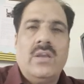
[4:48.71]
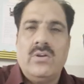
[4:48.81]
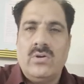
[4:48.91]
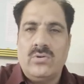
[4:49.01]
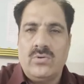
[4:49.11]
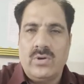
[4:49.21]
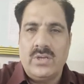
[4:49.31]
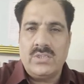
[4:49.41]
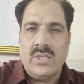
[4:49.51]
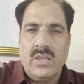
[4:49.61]
in order to
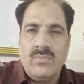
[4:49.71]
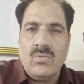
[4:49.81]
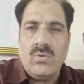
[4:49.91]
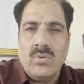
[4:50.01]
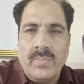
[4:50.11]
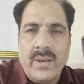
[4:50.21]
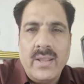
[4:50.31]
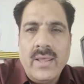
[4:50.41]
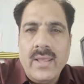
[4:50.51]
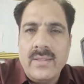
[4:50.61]
reach the hemoglobin
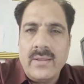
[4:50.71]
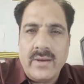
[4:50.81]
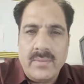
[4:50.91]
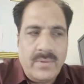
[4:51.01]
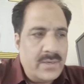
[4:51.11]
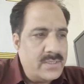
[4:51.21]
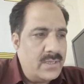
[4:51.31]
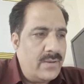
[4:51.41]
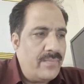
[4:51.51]
in the red blood cell.